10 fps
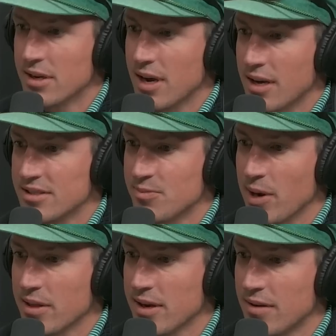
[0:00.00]
the Conn
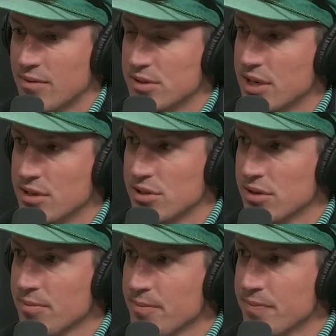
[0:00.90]
Smythe
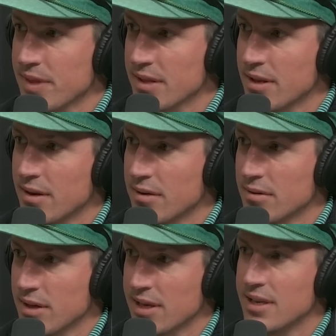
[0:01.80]
conversation,
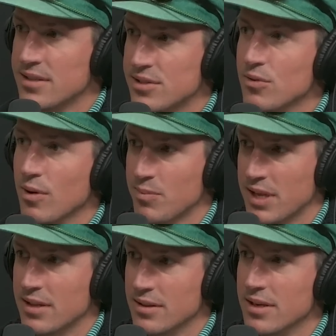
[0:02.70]
that gets you
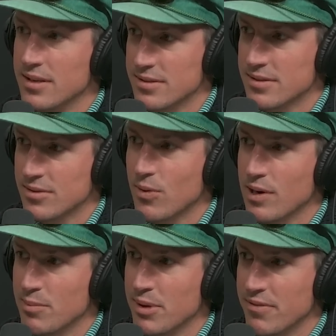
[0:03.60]
up that list
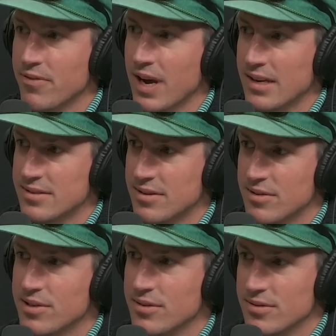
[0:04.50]
quite a bit
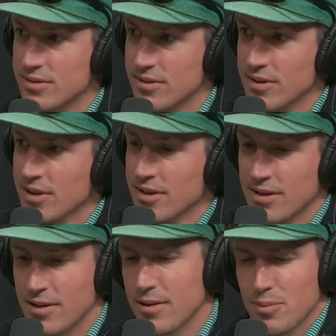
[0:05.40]
faster too. So
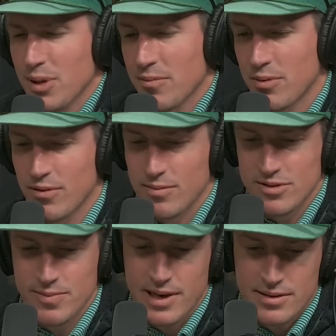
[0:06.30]
a playoff
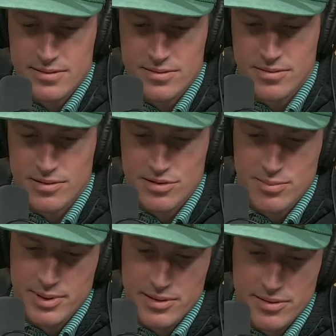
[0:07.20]
performance matters, no
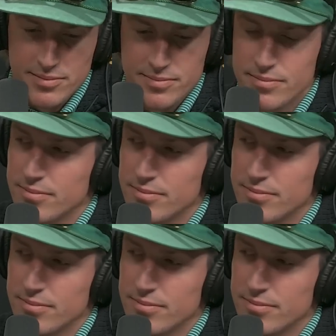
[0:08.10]
question about it.